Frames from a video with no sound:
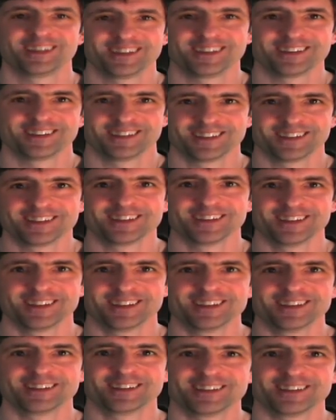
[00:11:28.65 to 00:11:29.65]

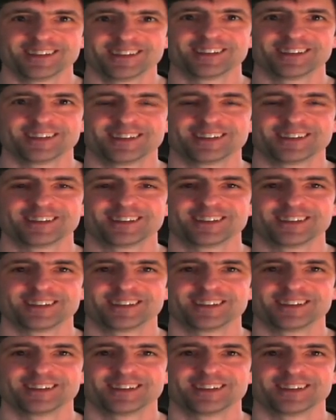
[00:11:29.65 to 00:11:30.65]

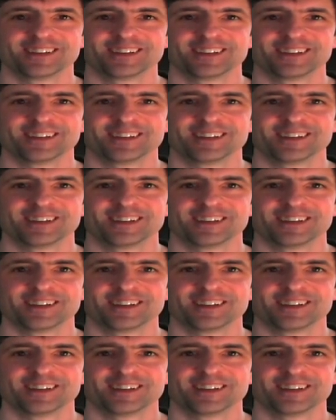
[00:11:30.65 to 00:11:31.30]
No words are spoken by the person on screen.